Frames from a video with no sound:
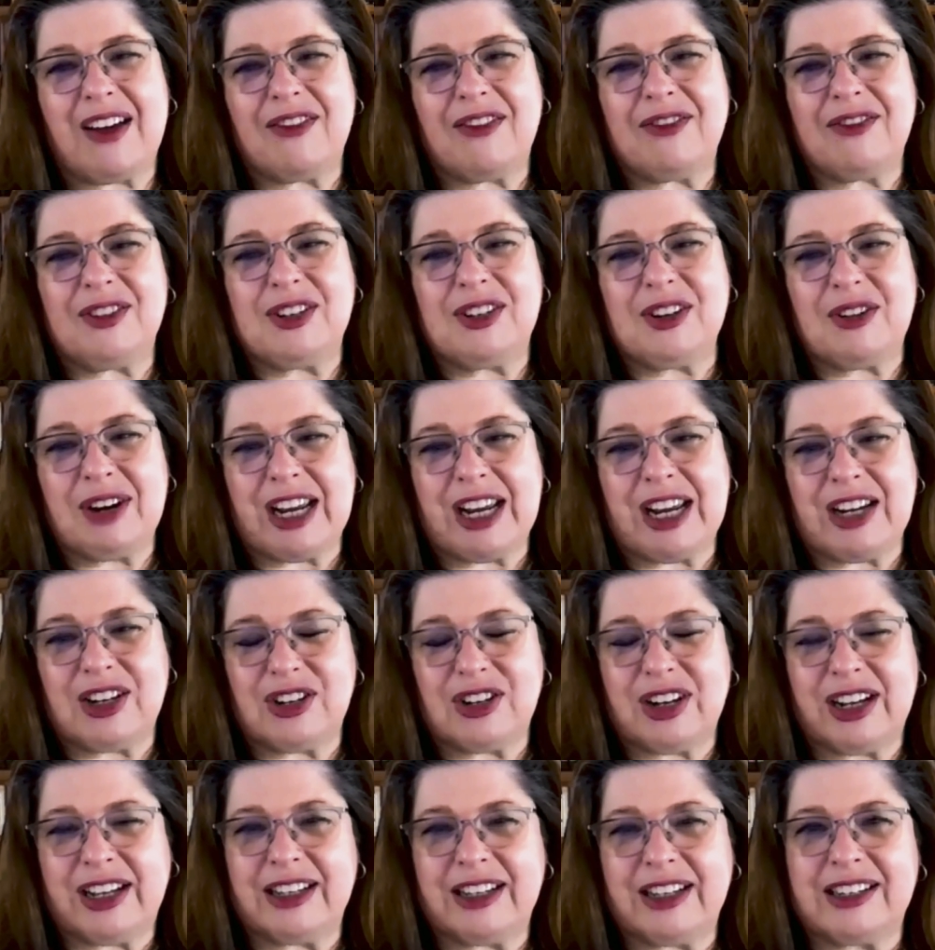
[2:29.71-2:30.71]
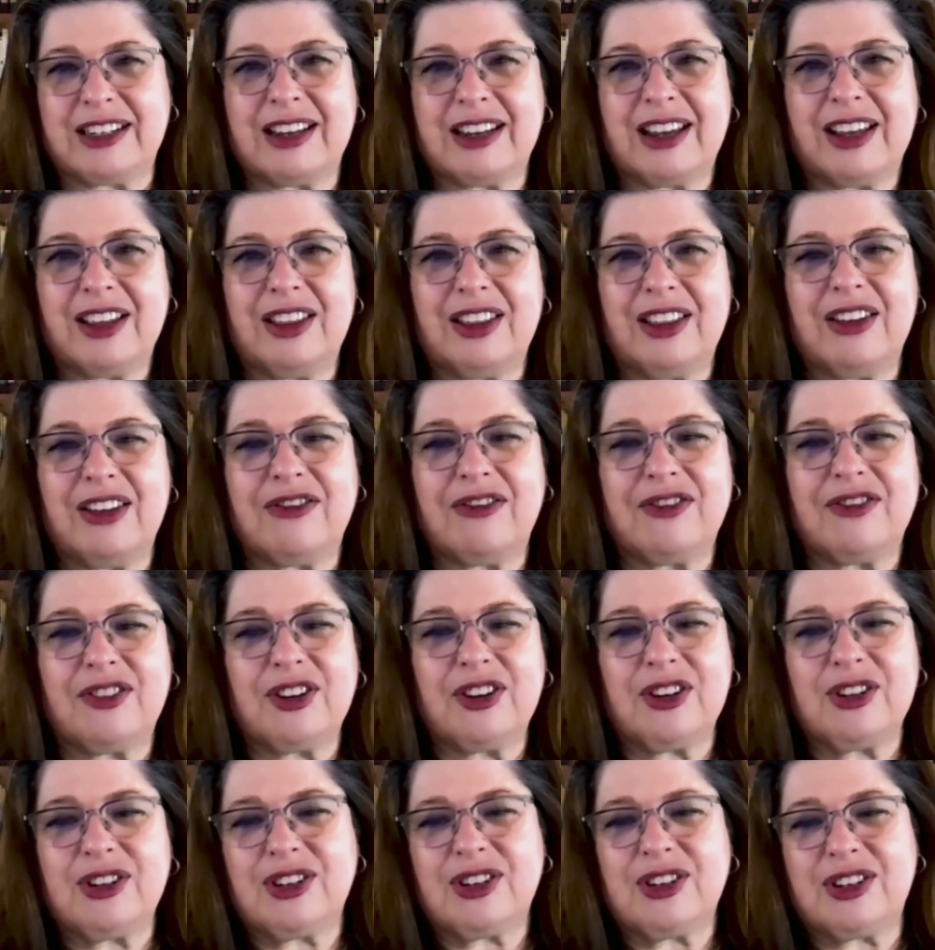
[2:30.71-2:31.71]
of donations. The
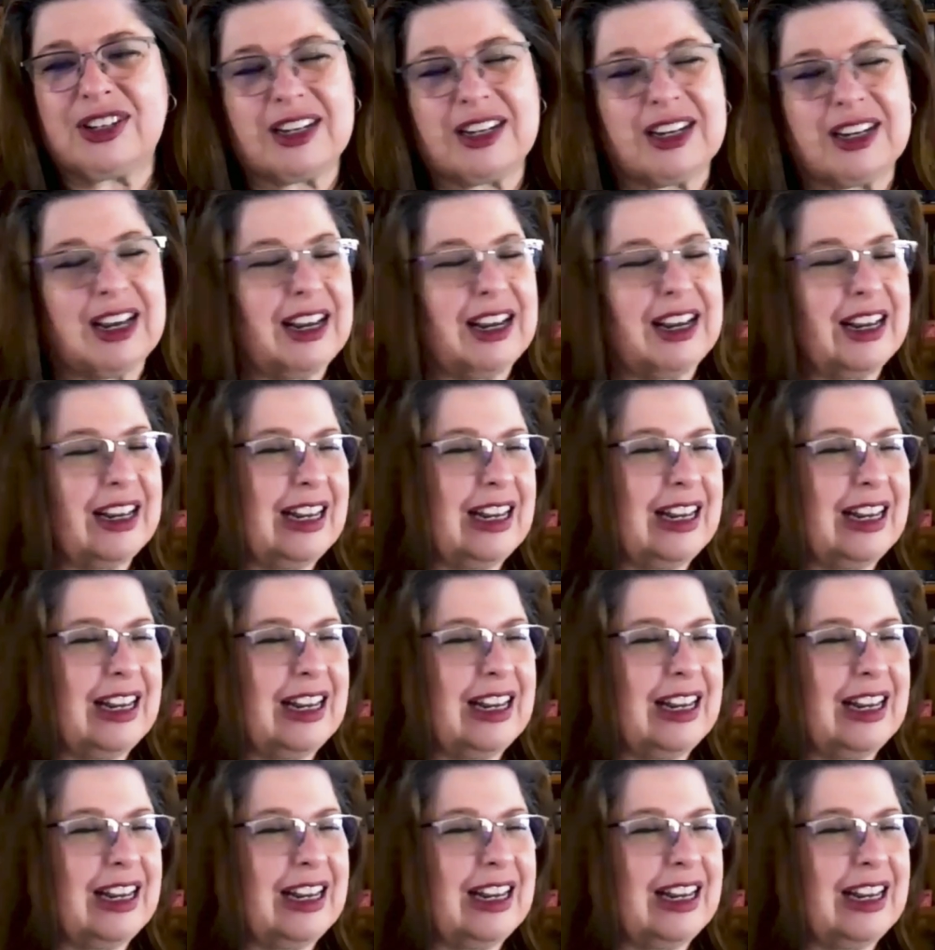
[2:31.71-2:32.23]
first,